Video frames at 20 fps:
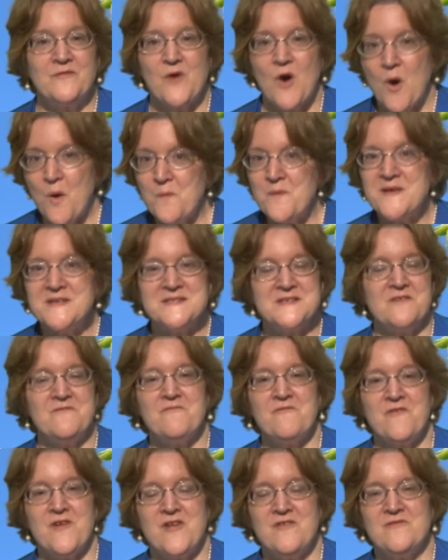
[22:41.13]
always
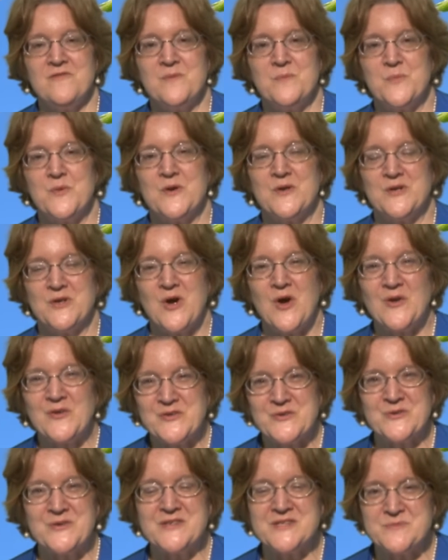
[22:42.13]
put
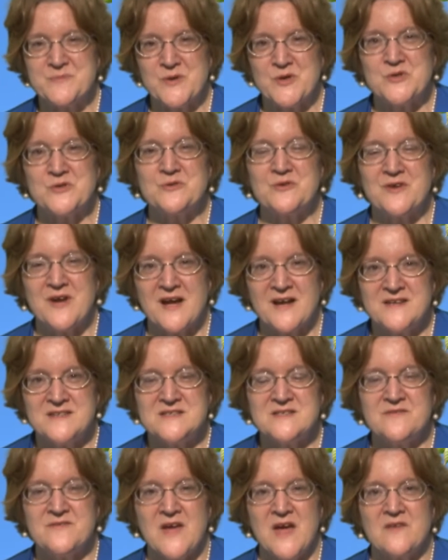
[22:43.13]
cultural and spiritual
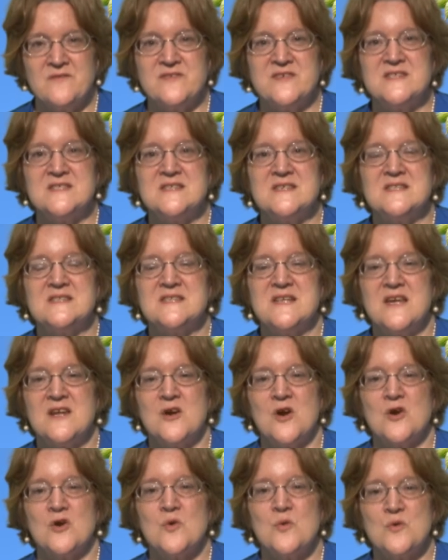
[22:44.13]
kinds of emphasis in
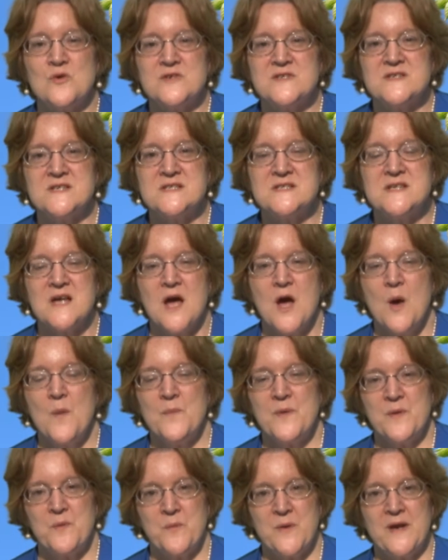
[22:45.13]
our courses,
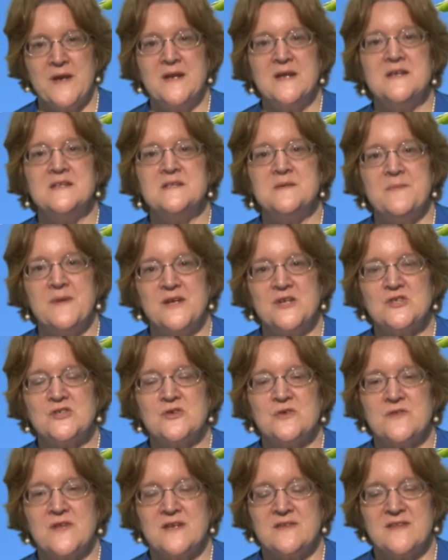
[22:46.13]
but we need to make
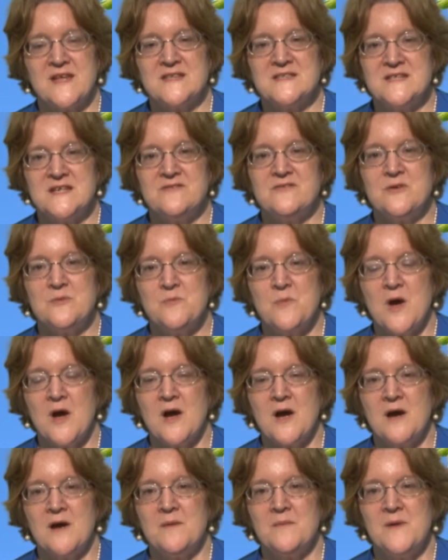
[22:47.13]
sure that that's even
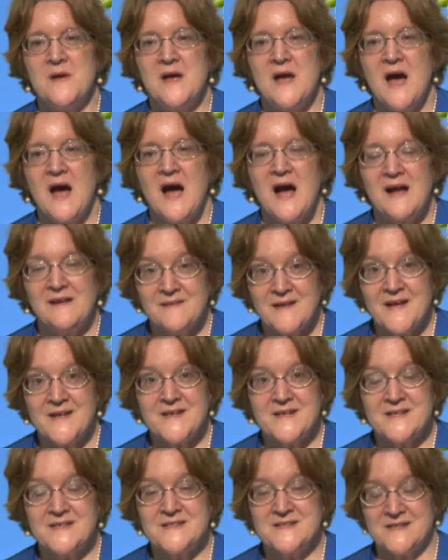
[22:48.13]

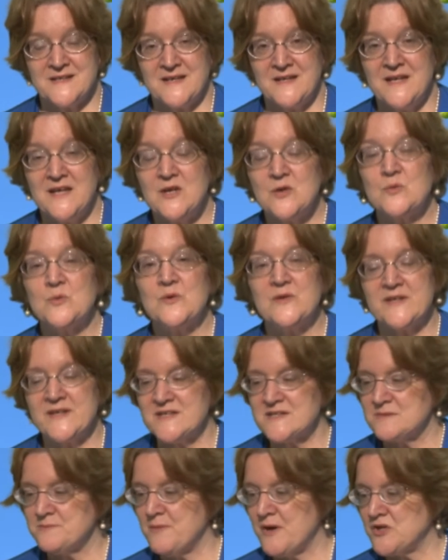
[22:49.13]
highlighted
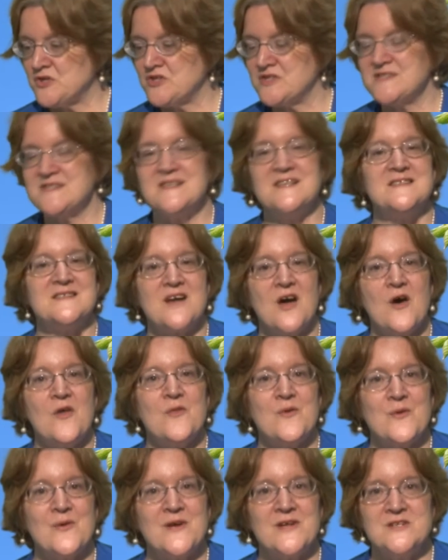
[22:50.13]
equally as much as these
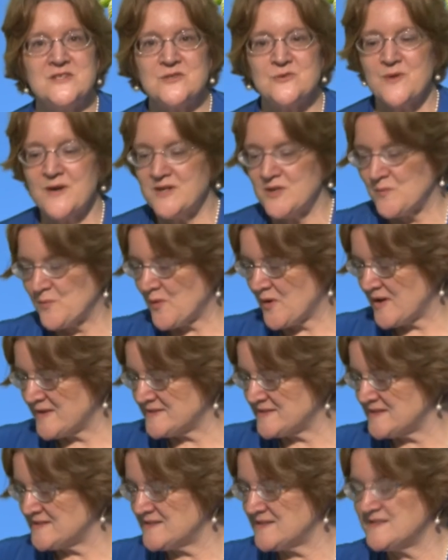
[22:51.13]
other integrated
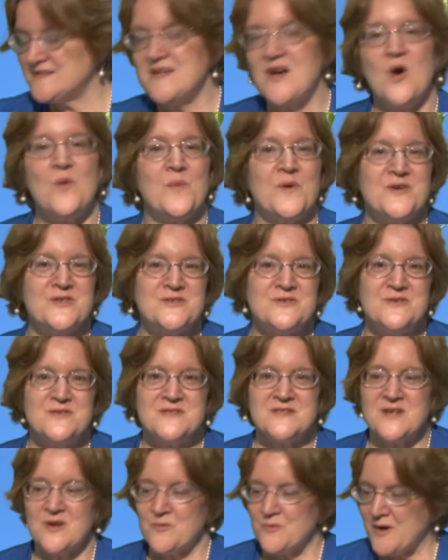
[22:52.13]
processes to help our
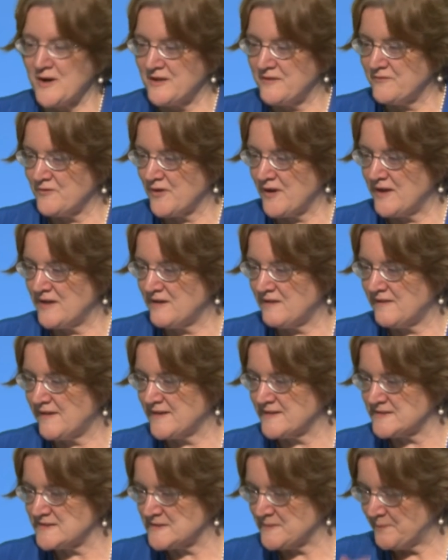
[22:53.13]
students get ready for
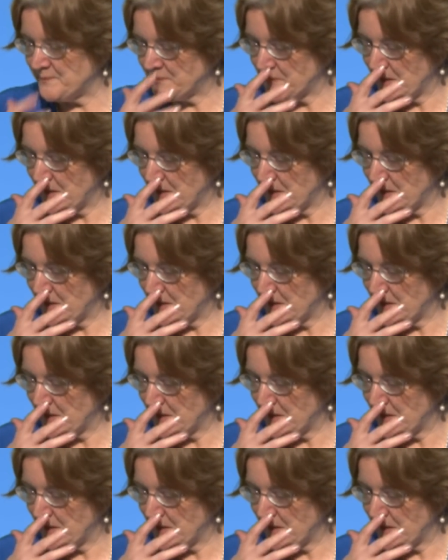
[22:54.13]
NCLEX.